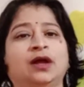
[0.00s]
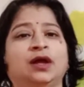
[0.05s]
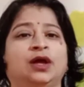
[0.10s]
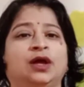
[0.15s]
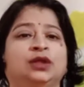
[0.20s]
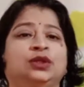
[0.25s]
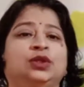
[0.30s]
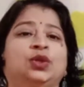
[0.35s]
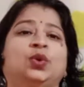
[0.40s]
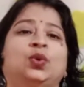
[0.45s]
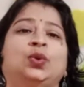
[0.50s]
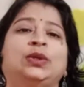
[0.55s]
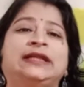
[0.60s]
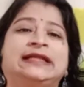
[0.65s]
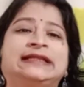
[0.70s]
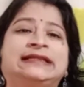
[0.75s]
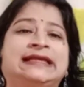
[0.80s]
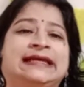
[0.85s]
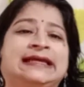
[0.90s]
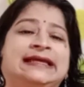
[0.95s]
The only
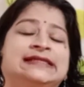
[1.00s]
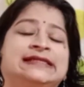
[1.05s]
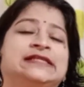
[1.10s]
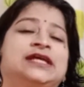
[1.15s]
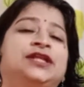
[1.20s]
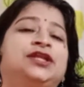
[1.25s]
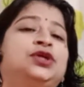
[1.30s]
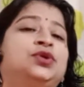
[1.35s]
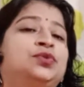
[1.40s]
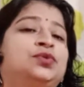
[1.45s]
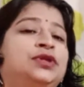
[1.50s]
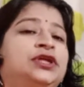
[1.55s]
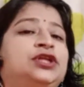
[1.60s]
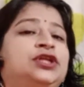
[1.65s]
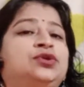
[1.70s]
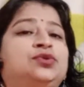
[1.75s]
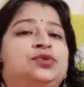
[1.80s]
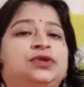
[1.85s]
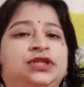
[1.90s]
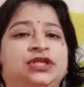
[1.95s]
thing is that you need
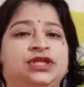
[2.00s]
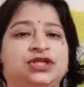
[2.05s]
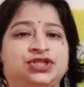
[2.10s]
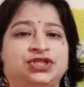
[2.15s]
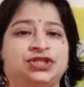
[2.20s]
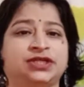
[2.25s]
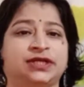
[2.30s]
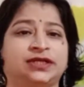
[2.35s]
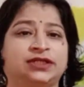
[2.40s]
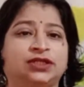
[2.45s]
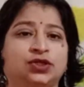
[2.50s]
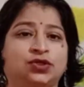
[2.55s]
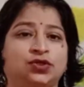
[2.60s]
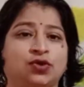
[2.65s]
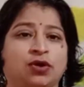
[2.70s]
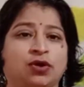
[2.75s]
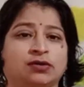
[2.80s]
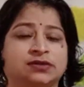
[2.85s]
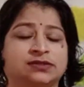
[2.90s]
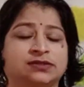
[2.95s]
to initiate the
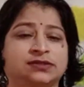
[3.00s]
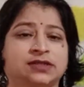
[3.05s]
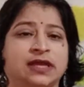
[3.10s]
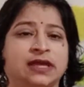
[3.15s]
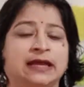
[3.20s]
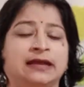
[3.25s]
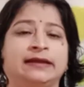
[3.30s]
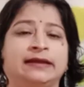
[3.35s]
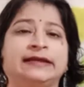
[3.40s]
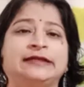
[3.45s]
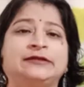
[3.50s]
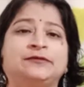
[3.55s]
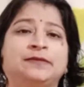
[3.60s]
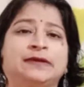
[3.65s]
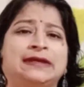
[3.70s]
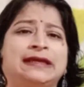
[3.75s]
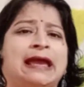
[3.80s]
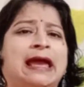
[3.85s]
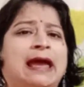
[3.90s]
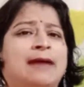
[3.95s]
talks. It may
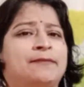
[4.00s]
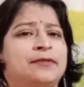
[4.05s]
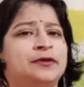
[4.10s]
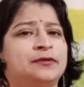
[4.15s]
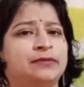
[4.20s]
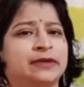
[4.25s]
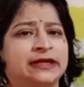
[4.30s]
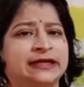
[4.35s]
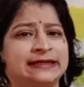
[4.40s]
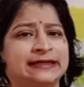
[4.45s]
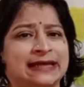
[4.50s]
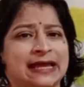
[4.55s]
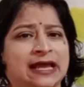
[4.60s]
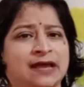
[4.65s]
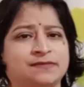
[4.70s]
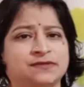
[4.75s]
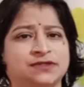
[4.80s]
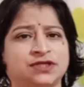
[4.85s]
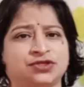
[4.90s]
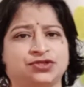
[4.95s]
happen many
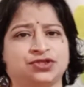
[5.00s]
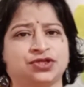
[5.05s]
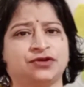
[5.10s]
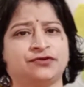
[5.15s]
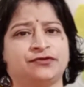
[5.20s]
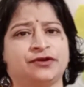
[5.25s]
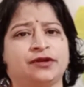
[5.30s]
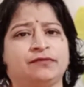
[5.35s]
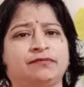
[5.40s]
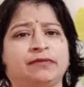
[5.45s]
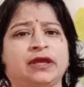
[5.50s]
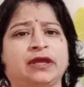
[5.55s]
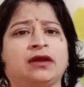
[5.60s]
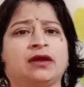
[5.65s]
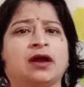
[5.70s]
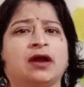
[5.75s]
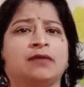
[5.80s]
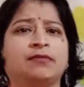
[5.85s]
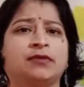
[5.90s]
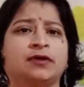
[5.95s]
times that children may
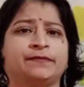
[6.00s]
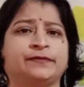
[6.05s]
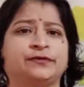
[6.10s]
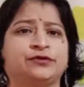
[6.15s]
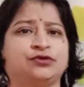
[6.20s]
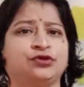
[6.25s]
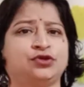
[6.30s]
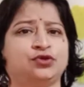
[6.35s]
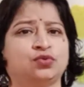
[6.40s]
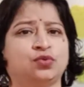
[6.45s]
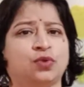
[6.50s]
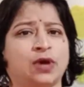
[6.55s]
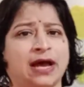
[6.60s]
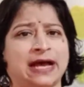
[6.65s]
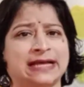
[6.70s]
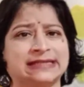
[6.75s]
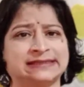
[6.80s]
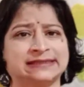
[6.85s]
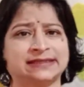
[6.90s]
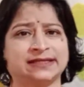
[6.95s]
come up to you
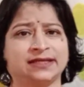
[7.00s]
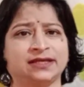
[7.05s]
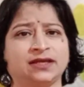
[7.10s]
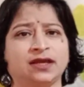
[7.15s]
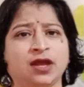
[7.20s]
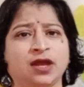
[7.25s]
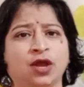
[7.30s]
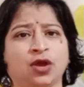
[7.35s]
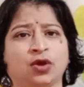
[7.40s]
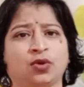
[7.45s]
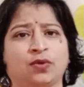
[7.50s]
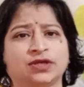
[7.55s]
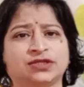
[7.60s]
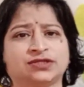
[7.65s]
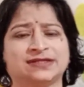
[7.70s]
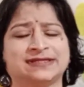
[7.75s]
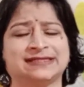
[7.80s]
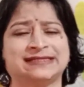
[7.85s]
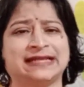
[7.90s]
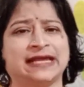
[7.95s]
asking
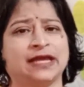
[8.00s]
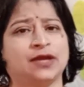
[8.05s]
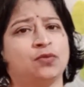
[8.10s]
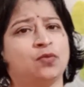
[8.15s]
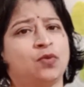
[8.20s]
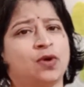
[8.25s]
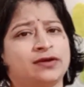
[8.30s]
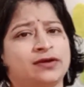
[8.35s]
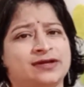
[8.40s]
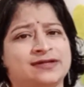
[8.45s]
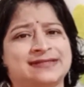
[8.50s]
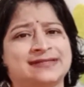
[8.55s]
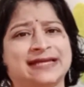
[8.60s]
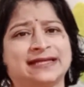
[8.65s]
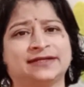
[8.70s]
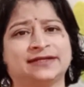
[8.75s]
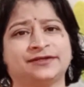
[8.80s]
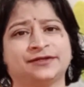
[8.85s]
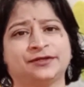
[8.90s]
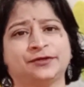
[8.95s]
questions like what are
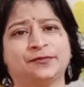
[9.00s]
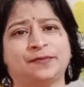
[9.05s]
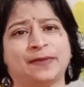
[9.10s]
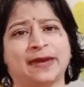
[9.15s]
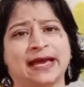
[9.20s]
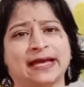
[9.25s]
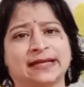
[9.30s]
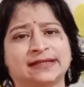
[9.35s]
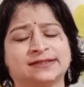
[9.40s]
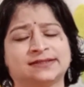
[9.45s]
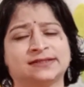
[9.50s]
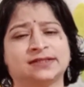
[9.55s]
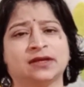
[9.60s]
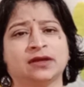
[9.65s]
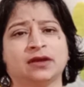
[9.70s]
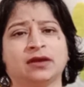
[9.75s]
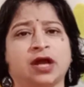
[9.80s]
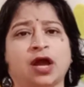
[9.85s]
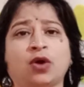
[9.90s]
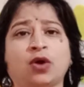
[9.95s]
sanitary pads,
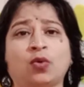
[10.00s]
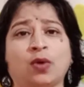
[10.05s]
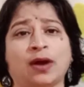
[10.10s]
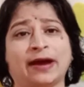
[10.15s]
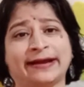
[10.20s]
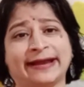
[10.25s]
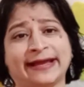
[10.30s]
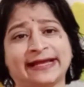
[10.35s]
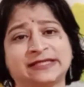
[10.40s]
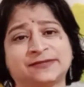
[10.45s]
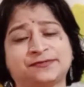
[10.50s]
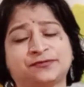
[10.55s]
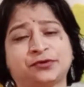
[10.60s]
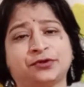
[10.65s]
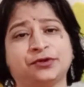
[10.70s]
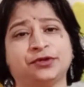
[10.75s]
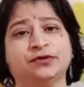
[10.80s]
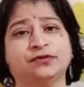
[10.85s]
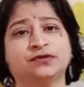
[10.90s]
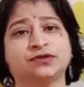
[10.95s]
how are eggs
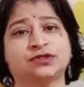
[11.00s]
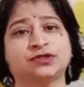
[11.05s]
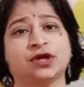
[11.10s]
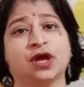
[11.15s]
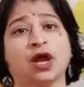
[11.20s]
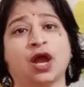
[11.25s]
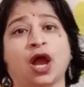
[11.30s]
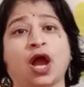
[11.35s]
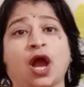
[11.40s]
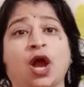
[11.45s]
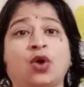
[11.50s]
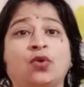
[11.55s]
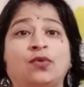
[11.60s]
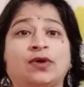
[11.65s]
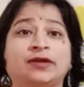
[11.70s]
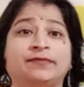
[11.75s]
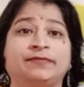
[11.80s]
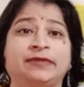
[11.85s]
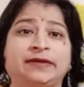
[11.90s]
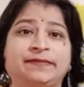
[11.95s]
produced, how
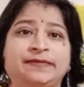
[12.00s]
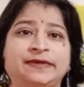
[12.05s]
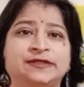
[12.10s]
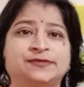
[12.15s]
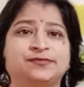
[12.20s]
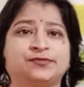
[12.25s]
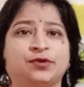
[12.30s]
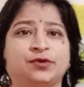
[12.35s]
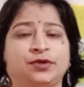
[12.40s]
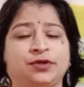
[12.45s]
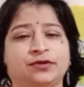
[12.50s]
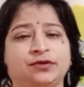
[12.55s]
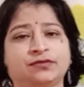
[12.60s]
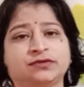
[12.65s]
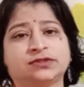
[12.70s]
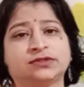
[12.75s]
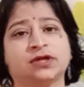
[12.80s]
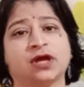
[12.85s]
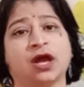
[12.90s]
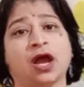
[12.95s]
are babies
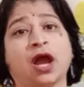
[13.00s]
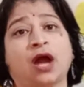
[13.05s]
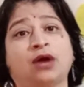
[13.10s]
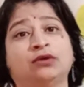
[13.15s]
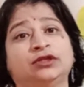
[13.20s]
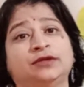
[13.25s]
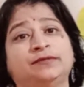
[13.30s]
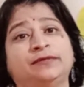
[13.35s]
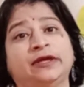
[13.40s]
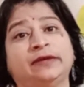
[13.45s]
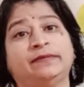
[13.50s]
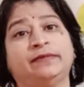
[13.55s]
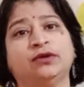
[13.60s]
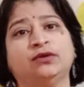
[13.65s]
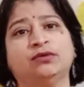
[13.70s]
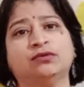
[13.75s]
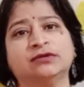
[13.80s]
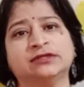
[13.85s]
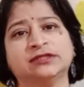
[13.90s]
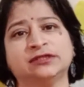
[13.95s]
produced, how the baby
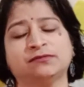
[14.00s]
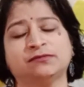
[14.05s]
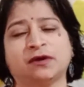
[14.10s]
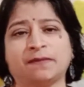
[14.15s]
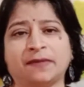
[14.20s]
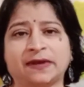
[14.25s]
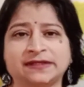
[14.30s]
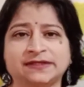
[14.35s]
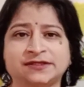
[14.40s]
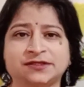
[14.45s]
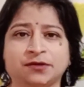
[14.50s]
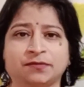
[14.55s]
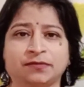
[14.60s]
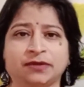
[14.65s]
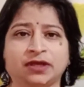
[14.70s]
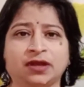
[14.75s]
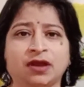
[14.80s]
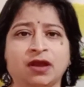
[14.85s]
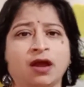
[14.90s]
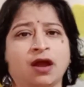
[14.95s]
goes in mama's
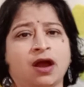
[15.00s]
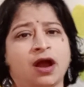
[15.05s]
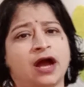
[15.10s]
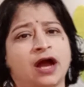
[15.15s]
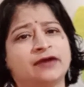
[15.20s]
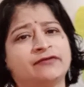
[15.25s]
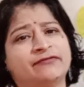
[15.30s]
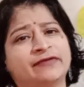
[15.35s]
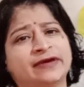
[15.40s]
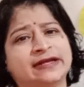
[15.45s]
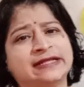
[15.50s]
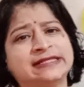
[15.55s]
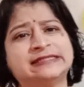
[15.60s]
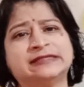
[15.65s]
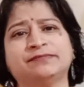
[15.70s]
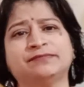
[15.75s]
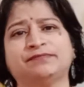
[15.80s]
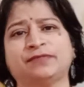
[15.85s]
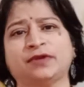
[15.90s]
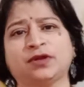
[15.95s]
tummy, are very
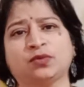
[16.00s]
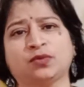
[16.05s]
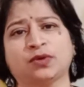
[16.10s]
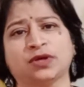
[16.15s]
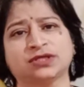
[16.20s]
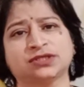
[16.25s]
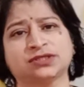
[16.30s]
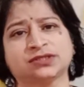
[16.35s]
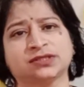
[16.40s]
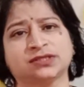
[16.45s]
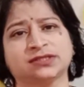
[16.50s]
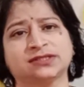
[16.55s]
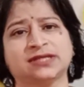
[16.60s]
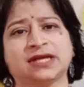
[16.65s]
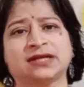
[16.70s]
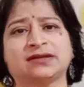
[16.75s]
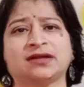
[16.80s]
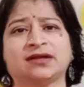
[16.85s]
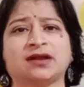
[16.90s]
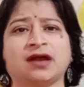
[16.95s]
simple questions that
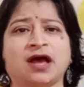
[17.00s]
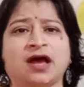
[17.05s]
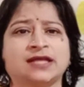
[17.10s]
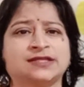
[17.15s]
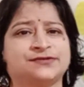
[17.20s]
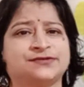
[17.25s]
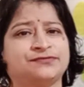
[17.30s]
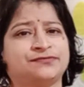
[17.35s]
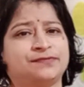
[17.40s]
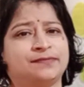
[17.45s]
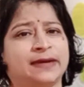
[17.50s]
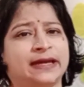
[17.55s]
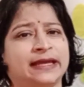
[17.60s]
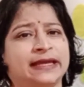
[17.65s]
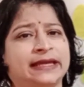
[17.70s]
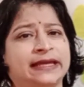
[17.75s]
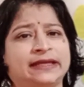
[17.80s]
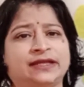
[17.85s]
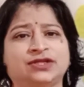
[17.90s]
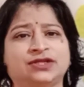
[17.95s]
are asked by
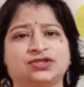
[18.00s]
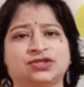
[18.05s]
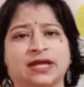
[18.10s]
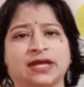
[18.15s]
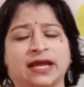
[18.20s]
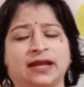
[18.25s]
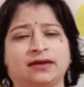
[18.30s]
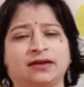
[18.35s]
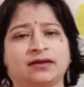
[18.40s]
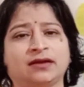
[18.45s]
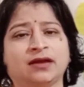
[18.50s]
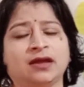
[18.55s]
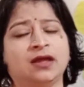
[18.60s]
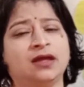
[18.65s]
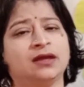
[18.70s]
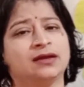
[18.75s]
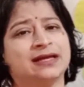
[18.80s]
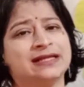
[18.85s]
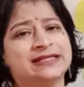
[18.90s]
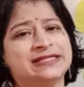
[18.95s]
any child.
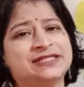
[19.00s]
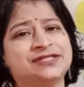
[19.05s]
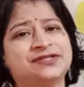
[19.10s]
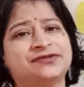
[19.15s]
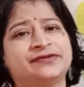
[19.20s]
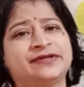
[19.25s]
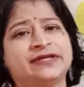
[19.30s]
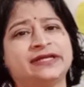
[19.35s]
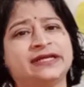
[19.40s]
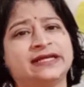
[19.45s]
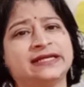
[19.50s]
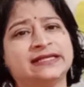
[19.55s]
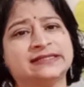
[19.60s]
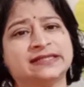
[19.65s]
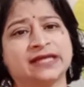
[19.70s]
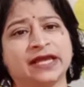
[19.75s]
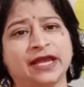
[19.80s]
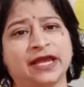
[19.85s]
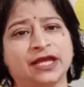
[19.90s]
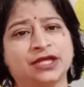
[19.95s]
Considering his
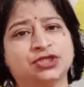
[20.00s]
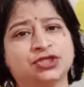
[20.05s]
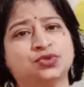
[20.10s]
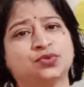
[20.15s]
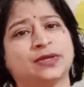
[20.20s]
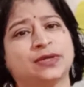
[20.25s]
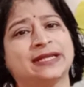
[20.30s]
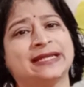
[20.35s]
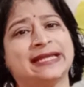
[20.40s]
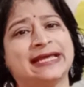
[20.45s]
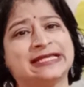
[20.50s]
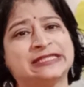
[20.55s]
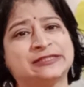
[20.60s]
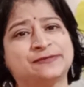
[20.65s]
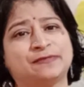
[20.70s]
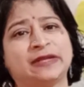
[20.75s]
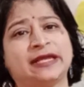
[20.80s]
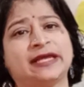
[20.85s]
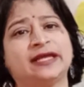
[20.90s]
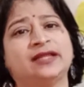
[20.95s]
age, you can
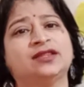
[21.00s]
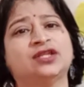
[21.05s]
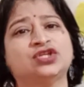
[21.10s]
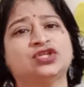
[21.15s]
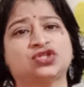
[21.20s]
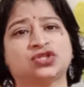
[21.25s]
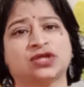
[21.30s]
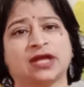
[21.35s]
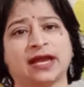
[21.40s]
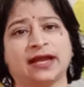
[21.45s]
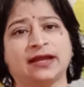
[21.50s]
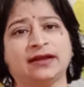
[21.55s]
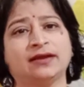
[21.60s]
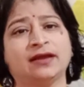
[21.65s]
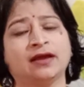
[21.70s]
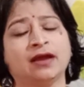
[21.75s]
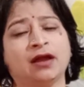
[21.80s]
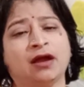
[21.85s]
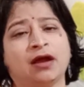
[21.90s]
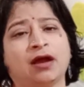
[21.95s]
explain the child
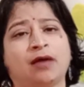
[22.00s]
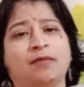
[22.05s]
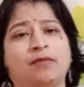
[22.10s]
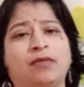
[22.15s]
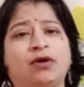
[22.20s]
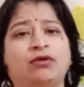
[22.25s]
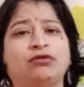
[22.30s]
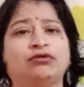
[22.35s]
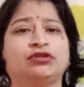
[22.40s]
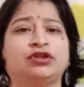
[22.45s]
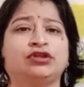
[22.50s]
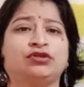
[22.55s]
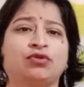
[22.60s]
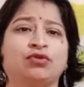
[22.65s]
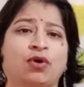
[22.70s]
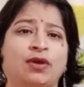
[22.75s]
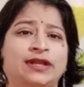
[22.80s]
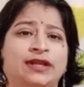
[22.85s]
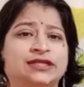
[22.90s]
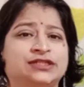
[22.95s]
about the
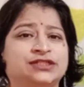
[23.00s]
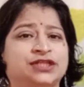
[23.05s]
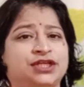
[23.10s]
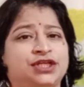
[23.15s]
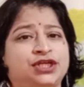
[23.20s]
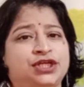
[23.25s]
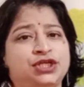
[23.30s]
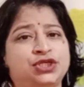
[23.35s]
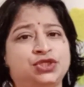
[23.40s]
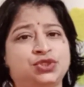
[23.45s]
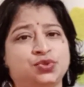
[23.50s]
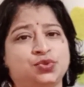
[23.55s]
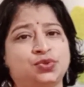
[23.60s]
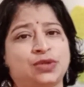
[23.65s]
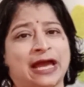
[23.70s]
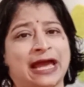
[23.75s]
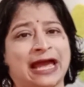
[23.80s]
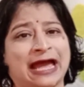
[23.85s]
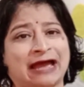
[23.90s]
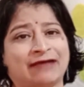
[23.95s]
knowledge that he should
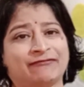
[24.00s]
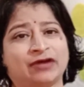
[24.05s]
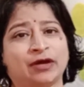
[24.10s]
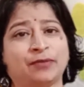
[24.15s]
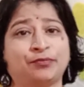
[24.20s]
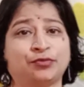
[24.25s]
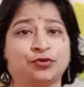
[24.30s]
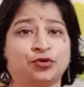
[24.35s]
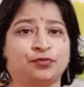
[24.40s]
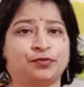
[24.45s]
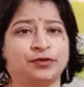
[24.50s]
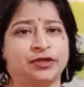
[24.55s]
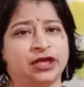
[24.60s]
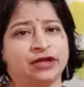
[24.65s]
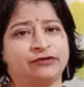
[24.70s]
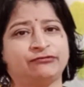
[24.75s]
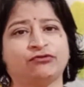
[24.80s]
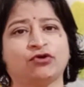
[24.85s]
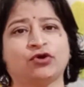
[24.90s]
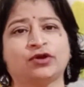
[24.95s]
have appropriate
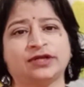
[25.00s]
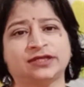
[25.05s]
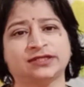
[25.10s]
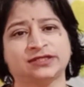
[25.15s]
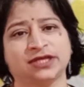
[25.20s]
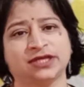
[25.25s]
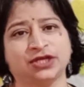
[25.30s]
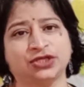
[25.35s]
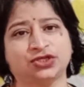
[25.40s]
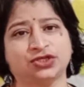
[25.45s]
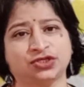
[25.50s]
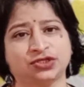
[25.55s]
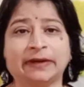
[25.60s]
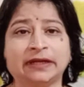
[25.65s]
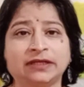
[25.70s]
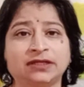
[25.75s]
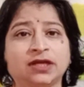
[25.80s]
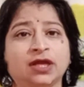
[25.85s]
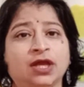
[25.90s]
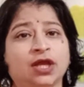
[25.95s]
for his age.
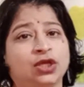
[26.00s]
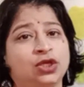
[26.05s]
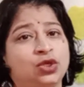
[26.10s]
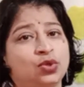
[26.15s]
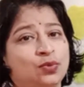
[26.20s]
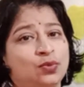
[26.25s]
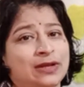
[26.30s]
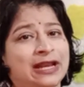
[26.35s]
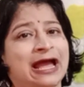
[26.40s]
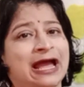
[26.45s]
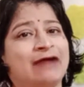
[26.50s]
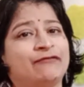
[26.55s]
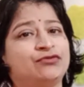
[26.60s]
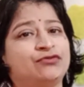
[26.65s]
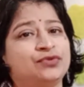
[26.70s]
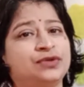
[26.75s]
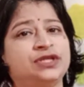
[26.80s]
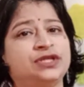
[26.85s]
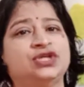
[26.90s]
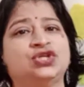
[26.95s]
But you will have to
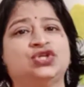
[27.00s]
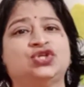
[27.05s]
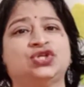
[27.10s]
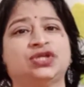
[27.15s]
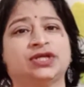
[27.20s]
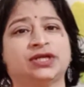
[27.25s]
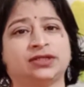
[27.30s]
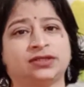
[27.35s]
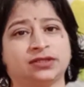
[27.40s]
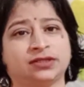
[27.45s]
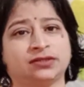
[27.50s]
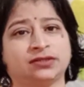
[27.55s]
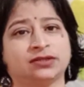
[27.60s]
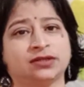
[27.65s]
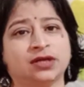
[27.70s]
initiate it.